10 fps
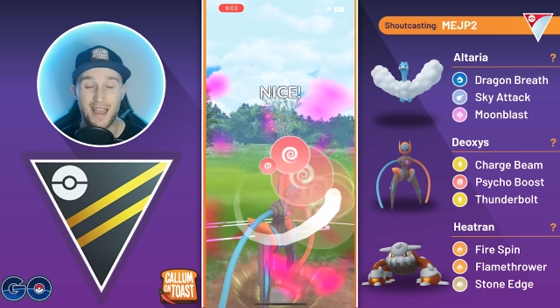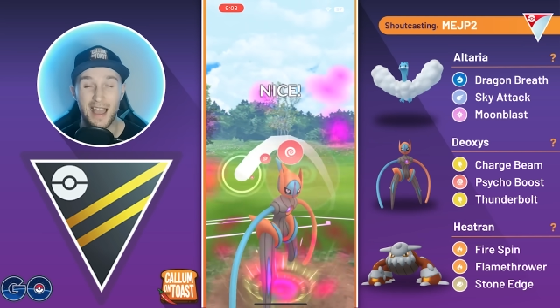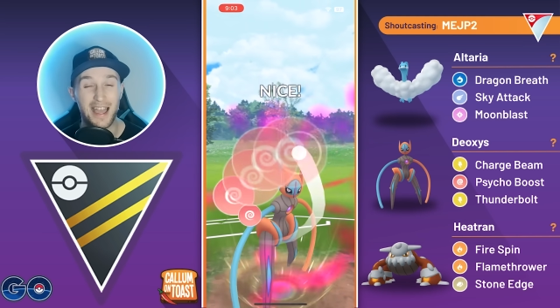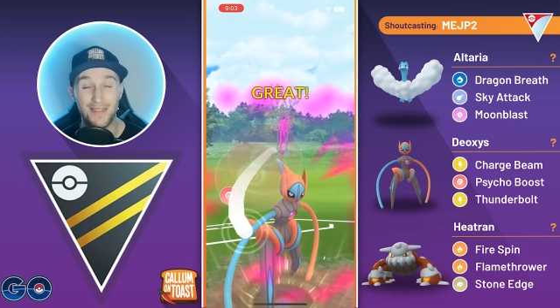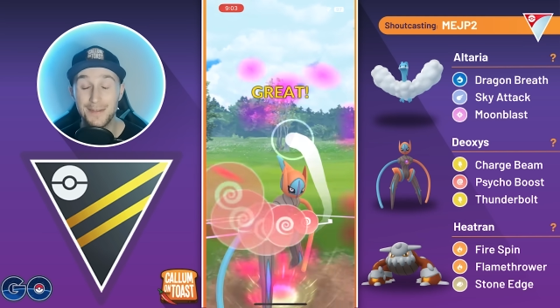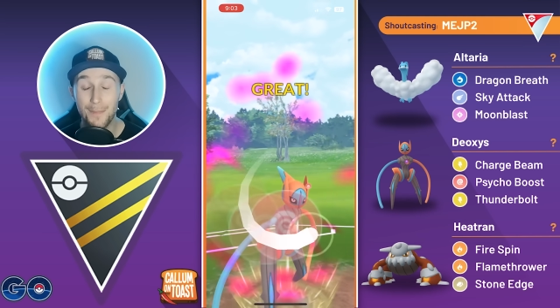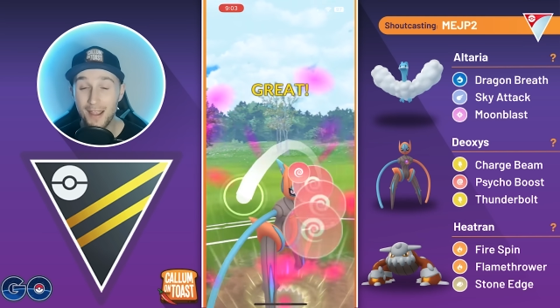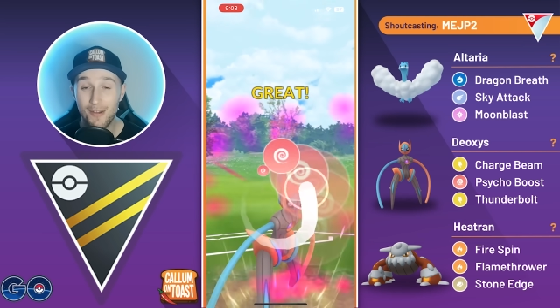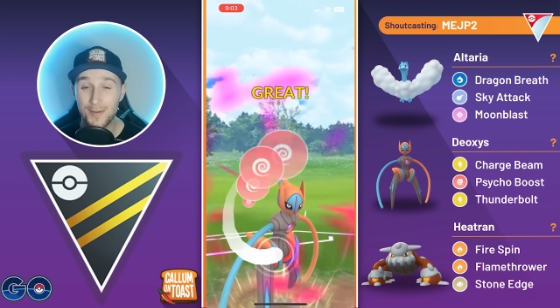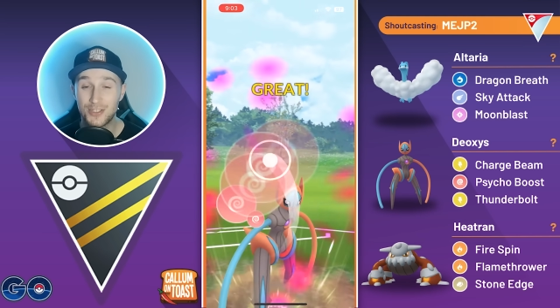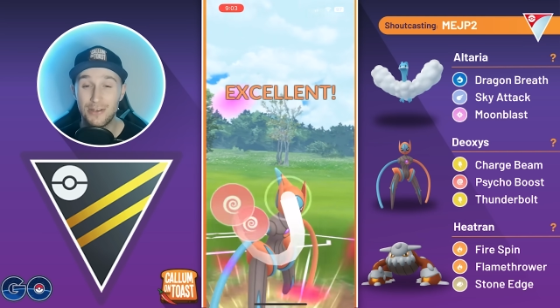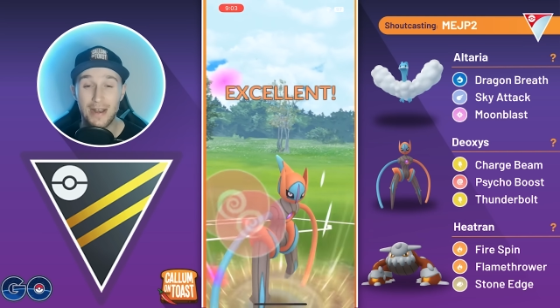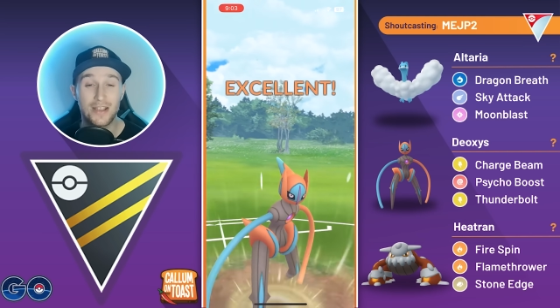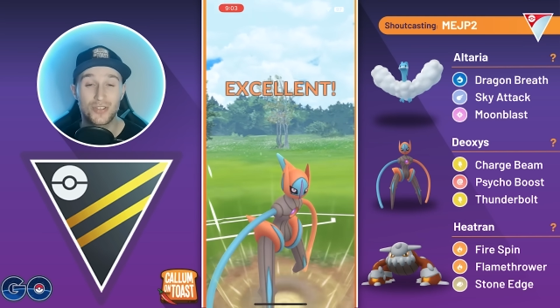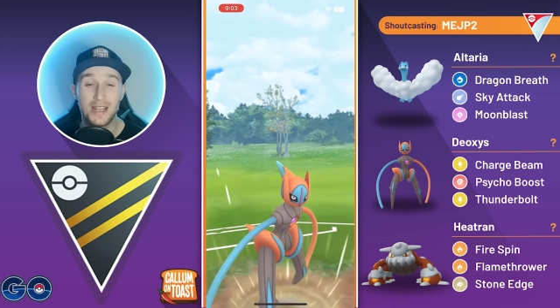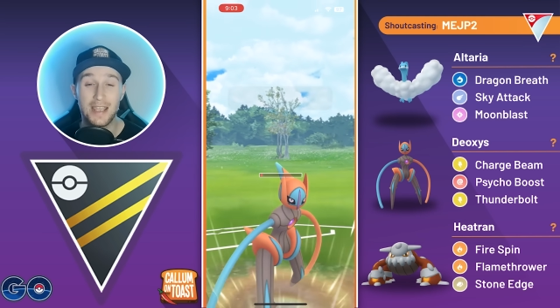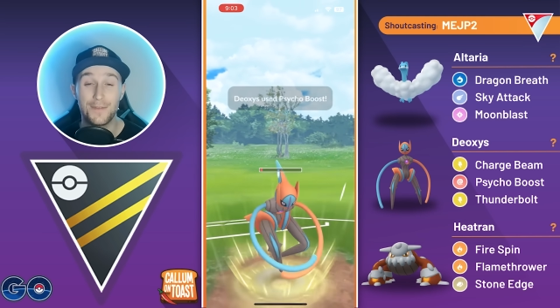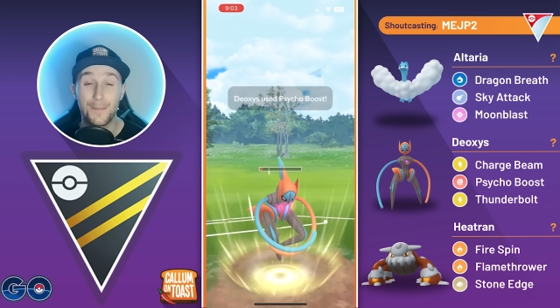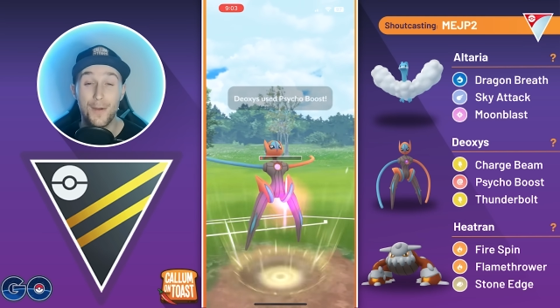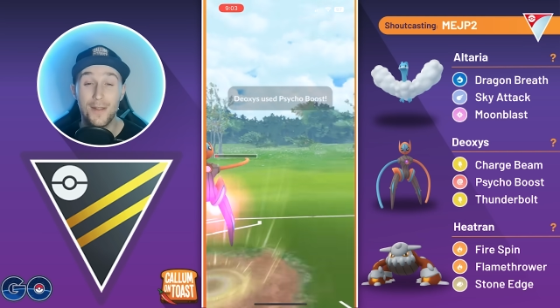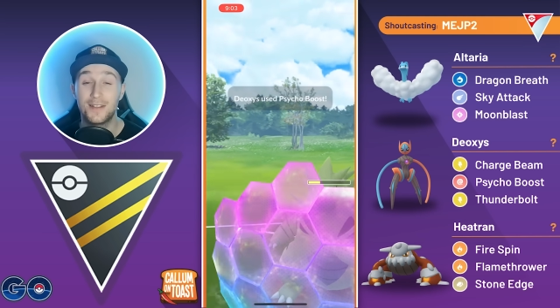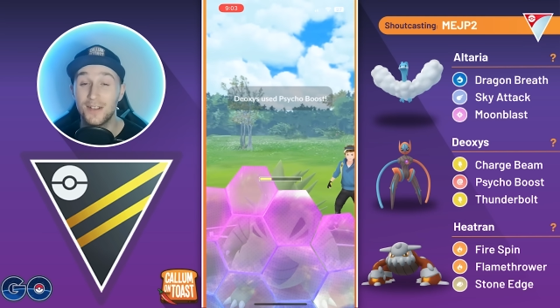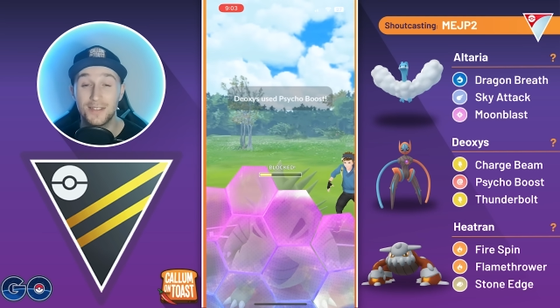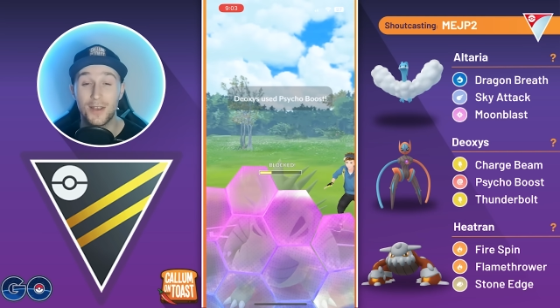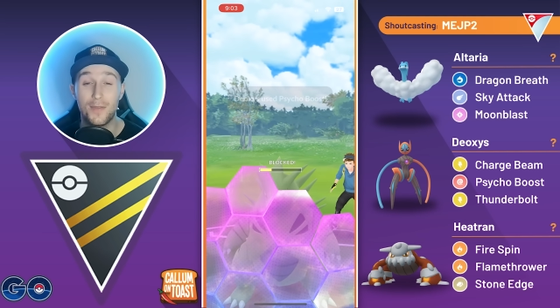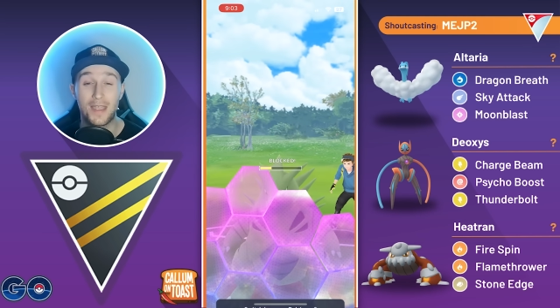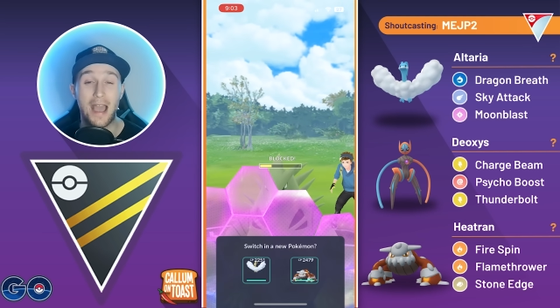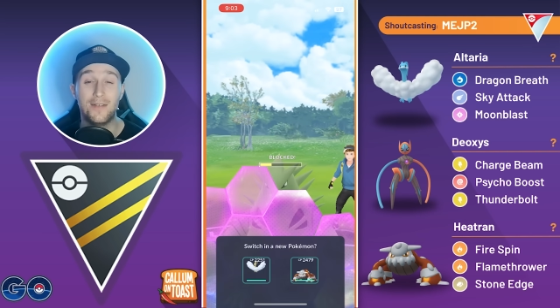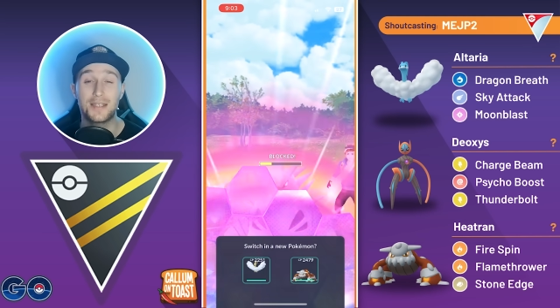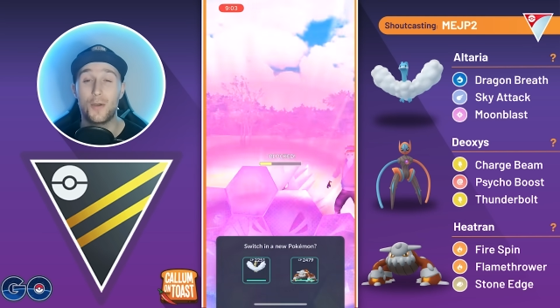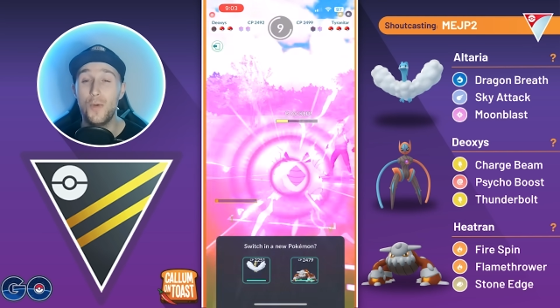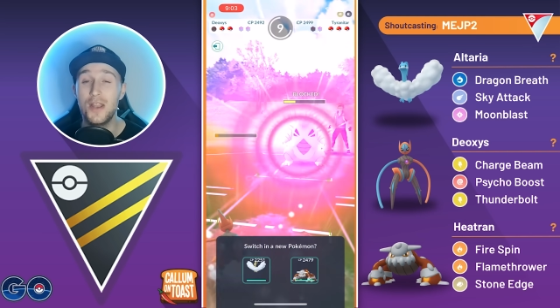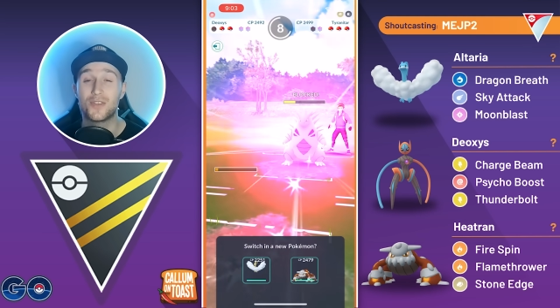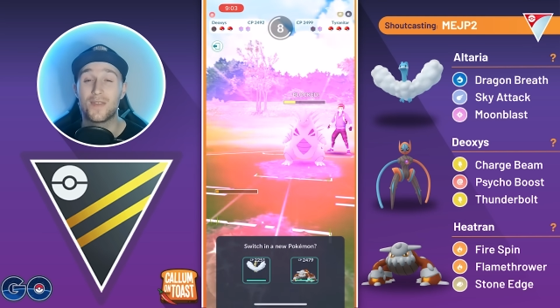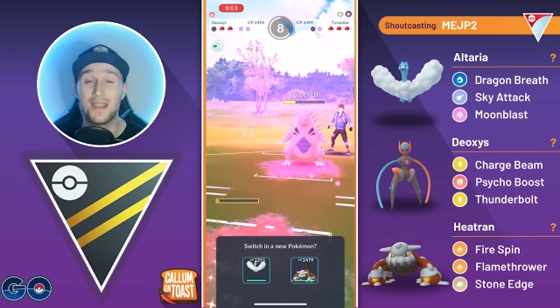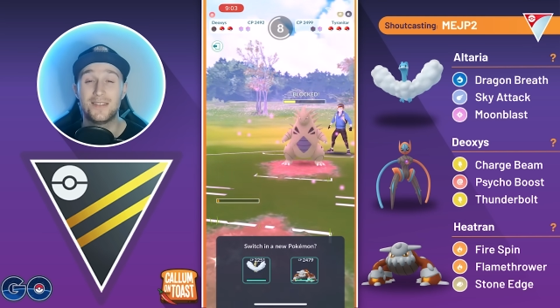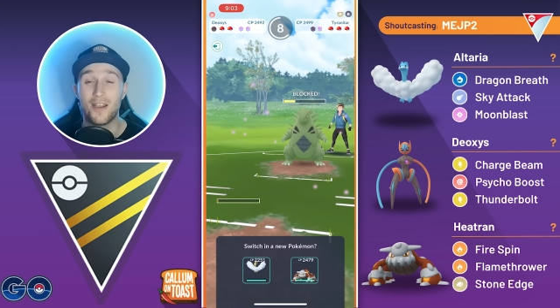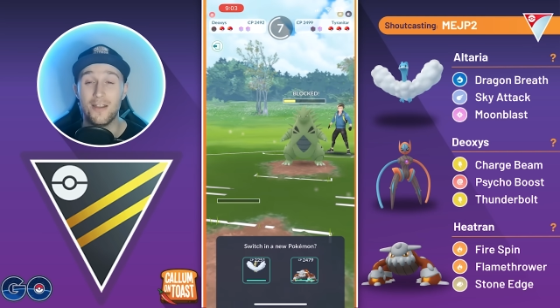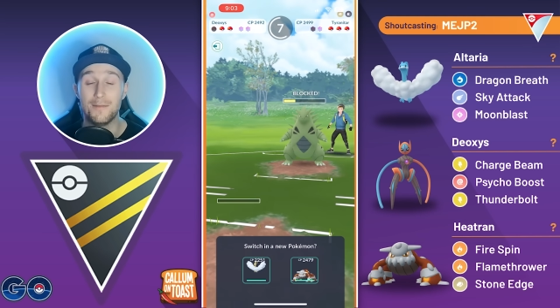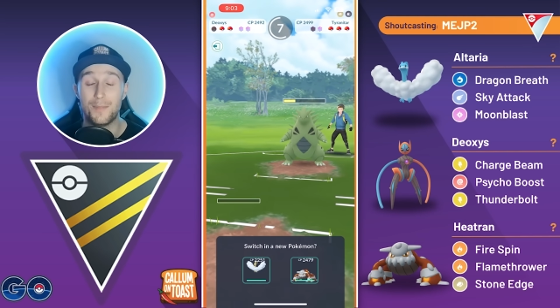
And this might grab a shield, actually, if the opponent doesn't know the counts, which they don't.